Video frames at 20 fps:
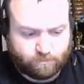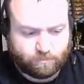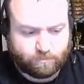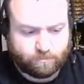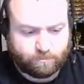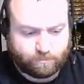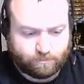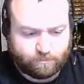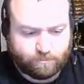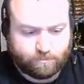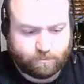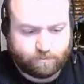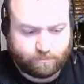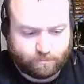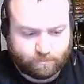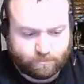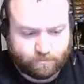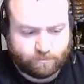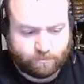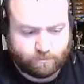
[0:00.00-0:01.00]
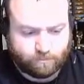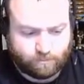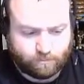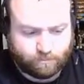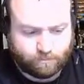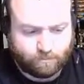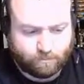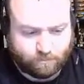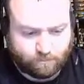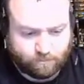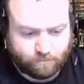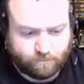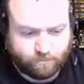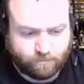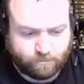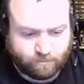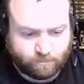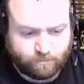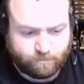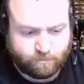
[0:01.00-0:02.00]

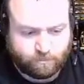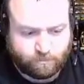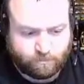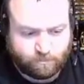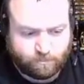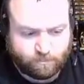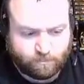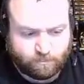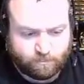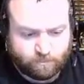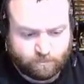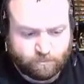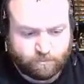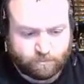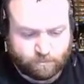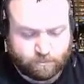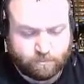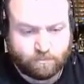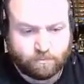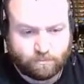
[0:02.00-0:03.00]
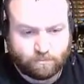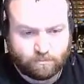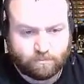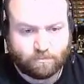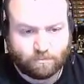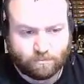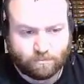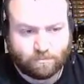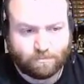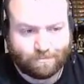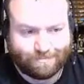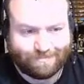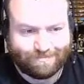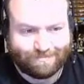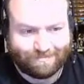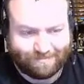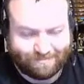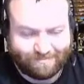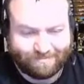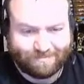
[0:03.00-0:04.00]

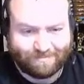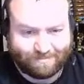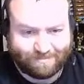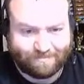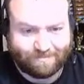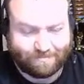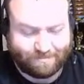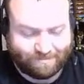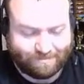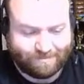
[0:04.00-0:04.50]
[no speech]